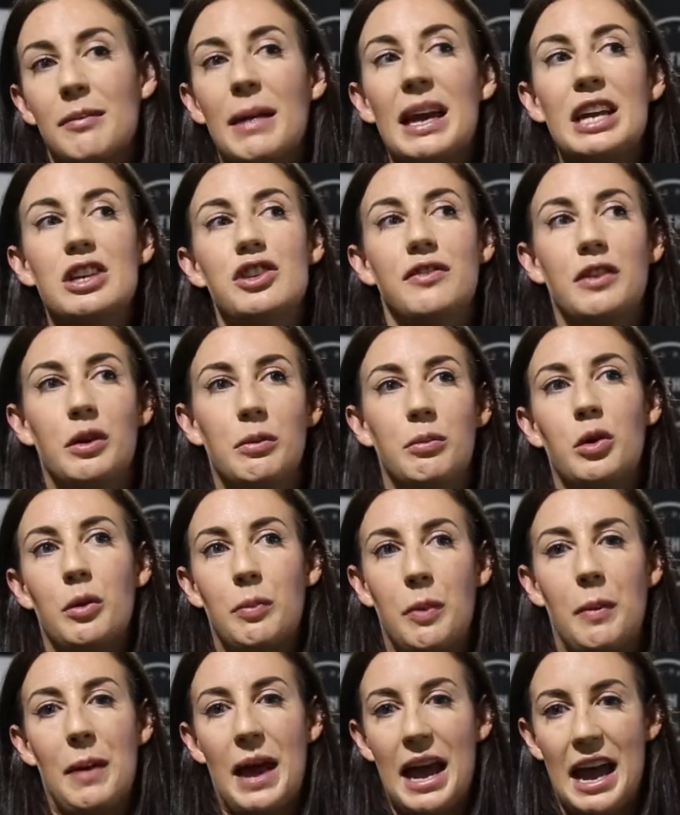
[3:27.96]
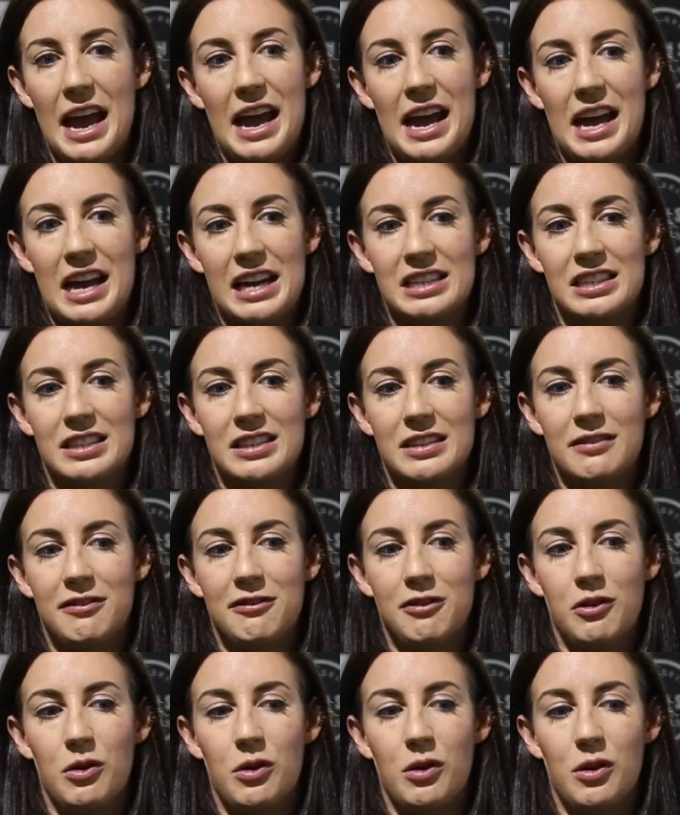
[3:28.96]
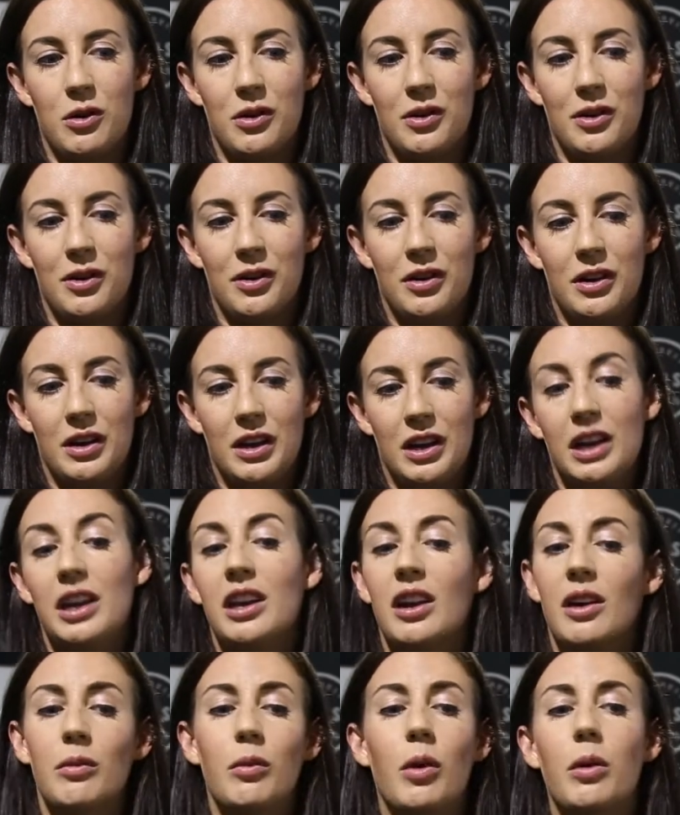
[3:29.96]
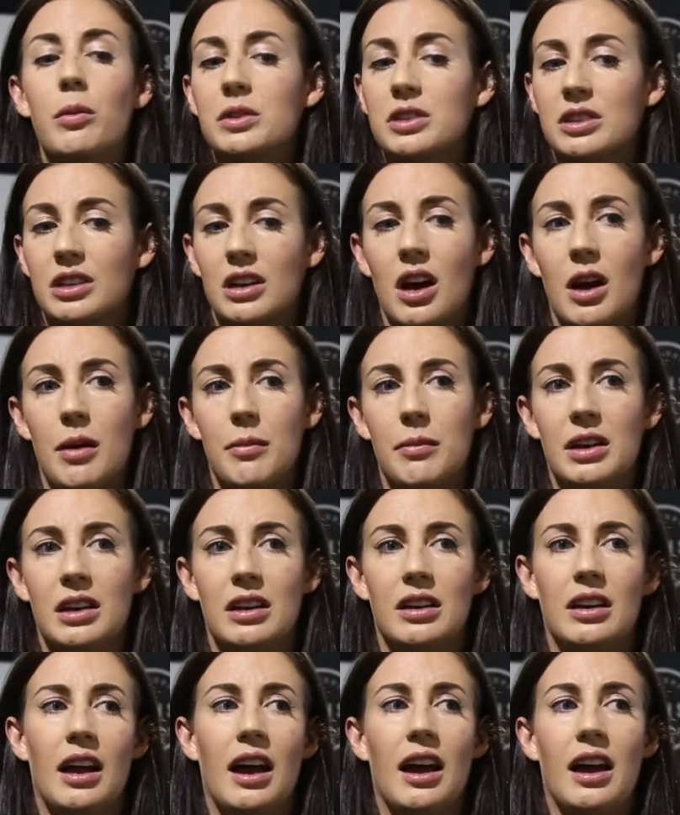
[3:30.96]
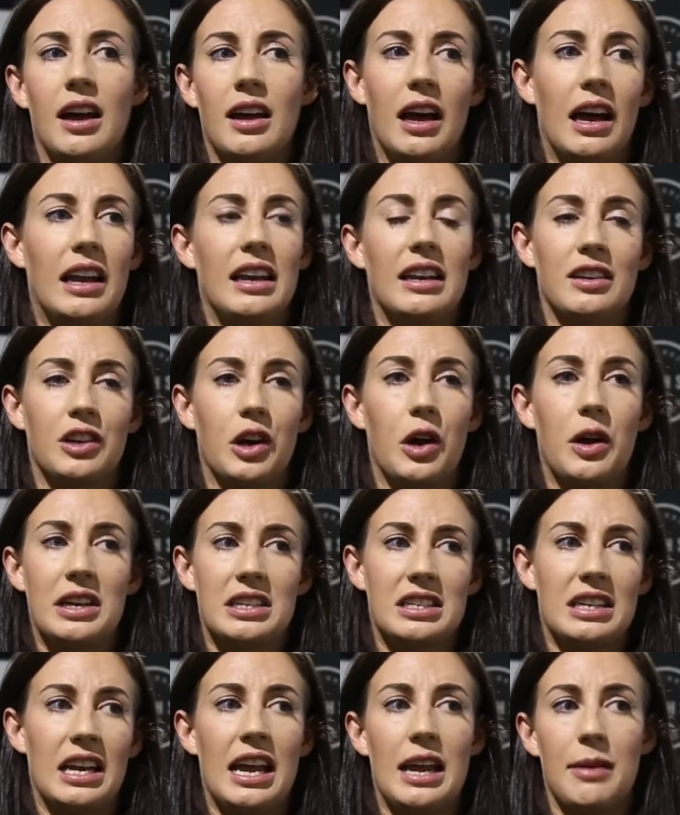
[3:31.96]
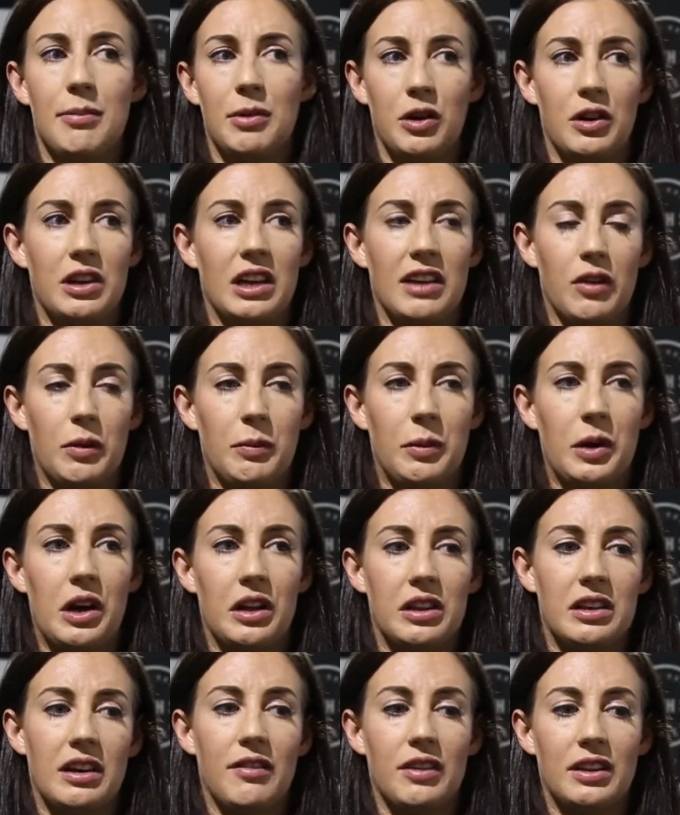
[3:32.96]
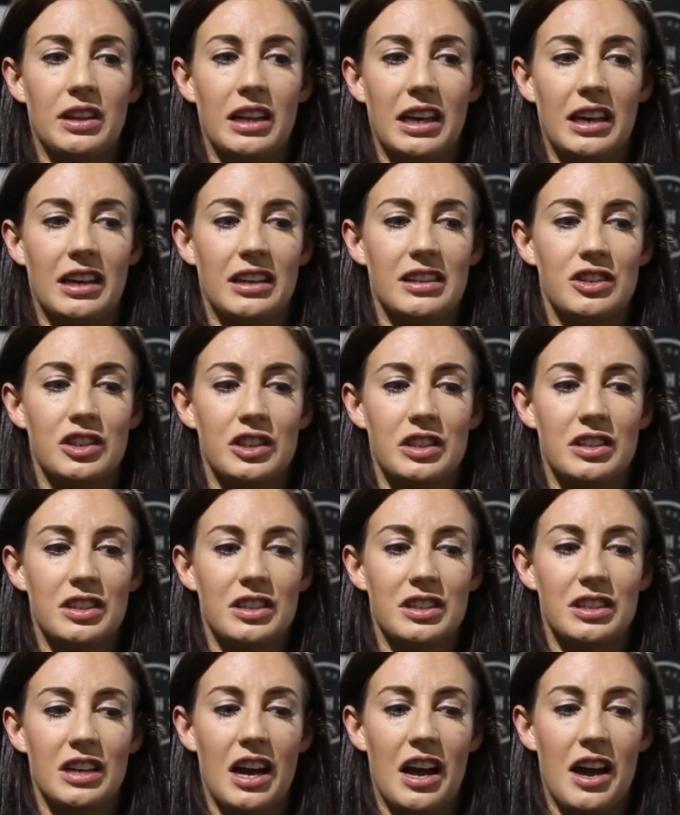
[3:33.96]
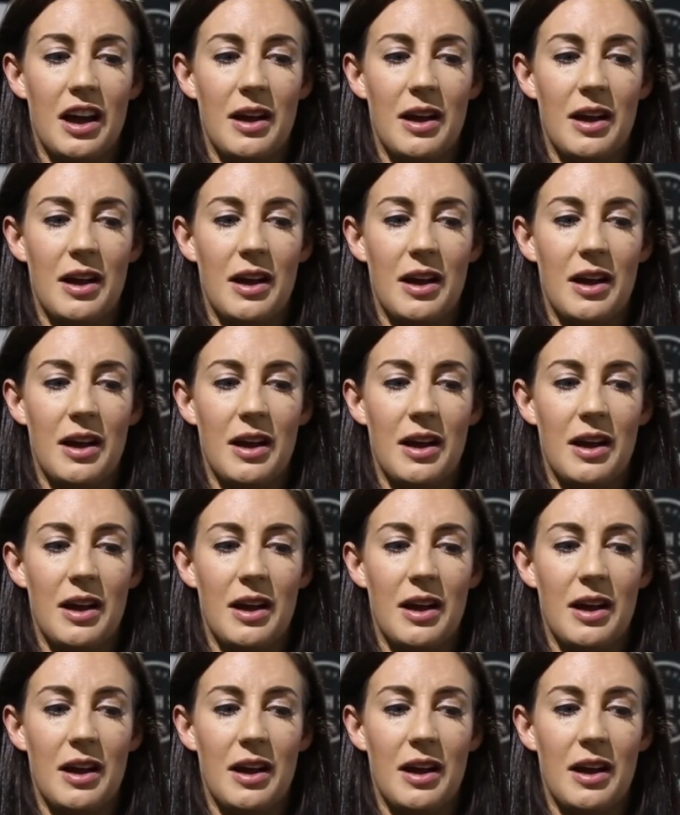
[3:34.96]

made you feel more prepared for what was to come, and going to labour and giving birth and everything, and just